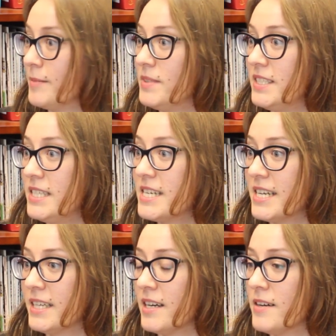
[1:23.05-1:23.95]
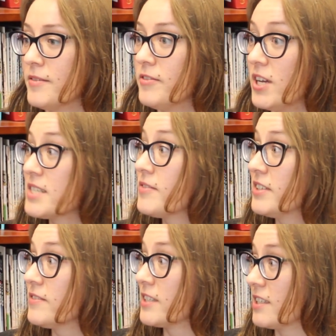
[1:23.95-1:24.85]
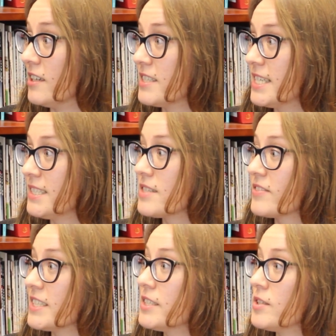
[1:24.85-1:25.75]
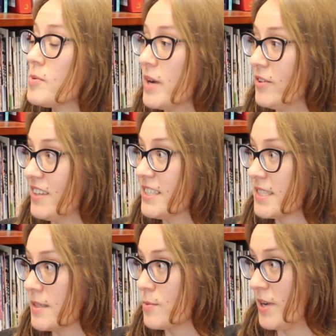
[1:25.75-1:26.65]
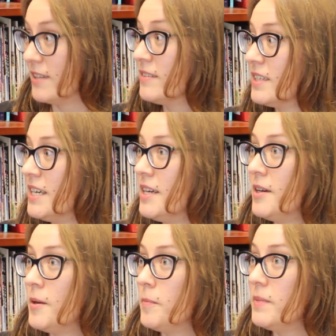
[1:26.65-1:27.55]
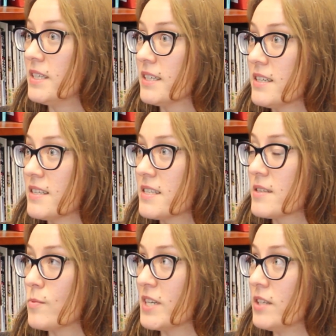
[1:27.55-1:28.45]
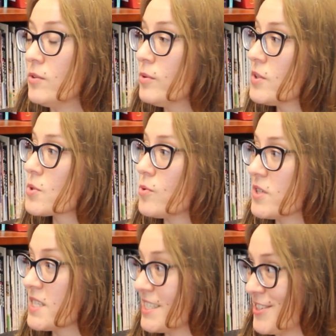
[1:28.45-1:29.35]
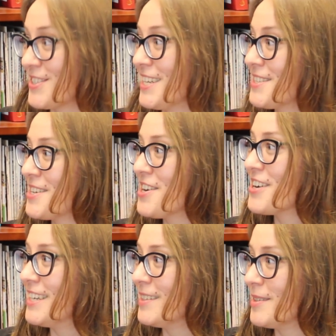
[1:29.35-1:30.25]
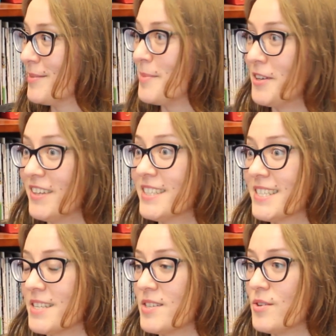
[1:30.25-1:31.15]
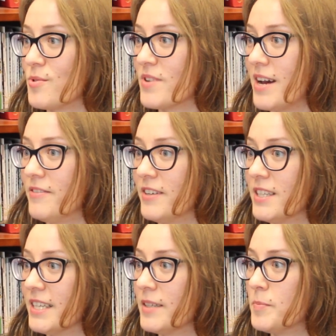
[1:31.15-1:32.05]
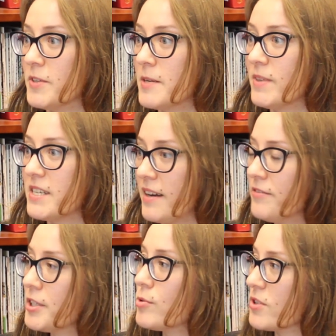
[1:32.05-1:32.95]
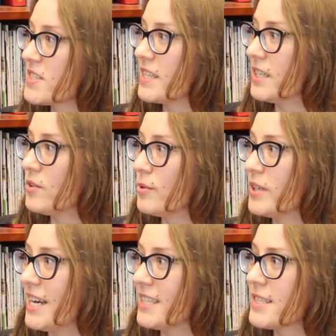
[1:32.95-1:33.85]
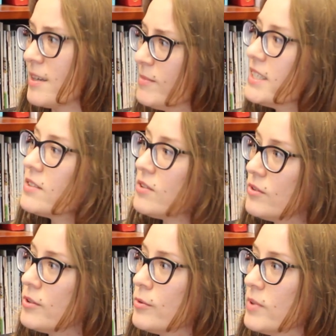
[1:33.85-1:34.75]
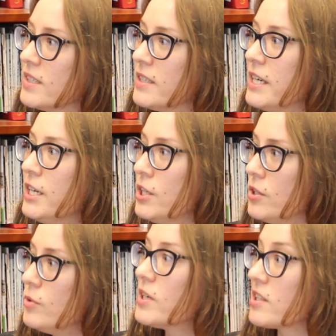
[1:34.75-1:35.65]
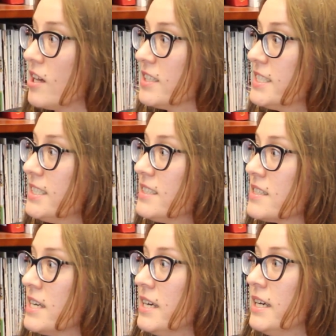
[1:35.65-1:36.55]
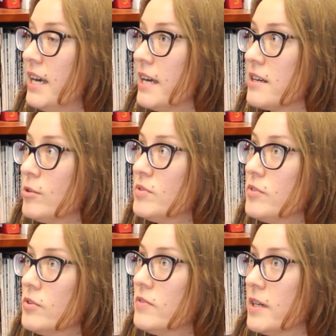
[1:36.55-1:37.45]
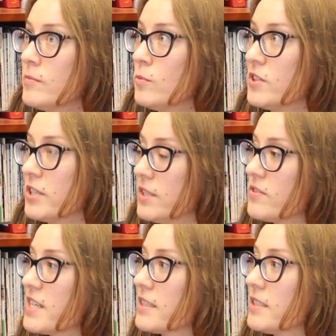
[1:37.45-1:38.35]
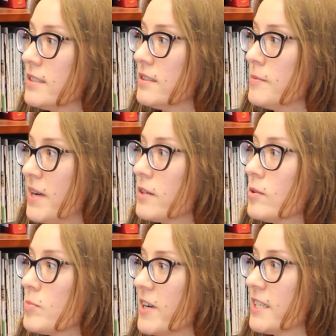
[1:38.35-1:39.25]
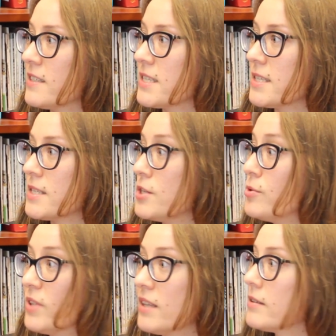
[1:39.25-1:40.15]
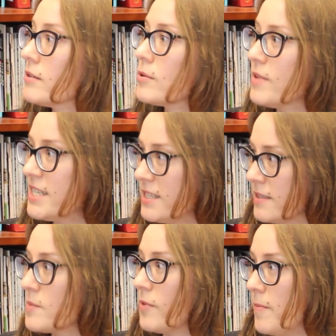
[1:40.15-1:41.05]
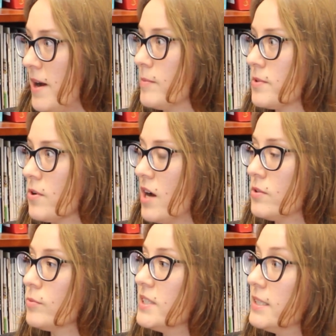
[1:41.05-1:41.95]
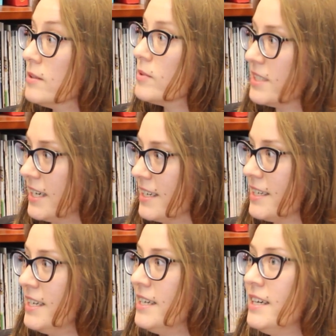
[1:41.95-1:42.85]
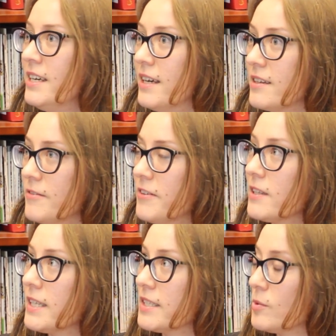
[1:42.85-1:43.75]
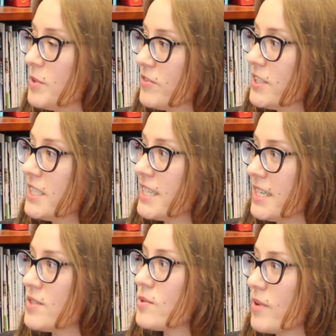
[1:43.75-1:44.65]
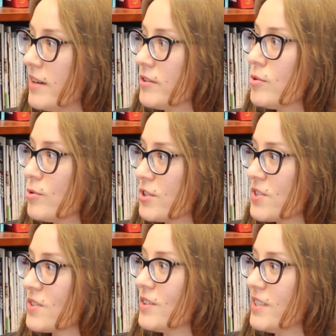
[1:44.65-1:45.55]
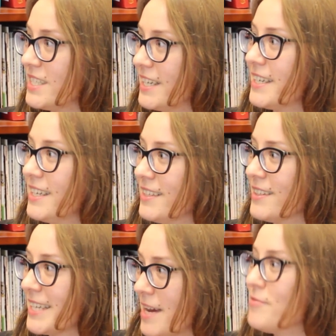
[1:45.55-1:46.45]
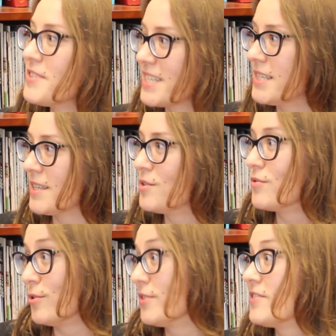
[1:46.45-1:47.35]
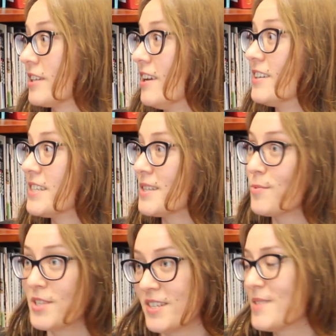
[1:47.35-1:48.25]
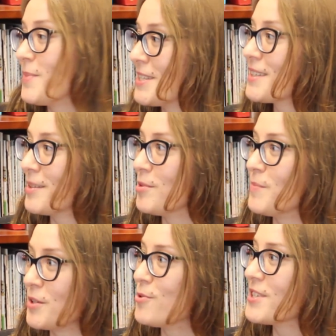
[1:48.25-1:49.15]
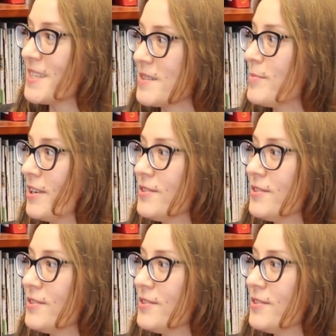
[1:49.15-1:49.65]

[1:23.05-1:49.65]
I'm teaching philosophy of technology and its relation to bioethics as well. Because when I took this course just last year in the Bioethics Institute, I felt like pretty much every course that I took had something to do with new technologies and how in view of them with their introduction in the medical practices, new ethical questions pop up. So how do we deal with that? And I felt like it would be really nice to have a course dedicated, like emphasizing the role of technologies, which is basically what my course is about.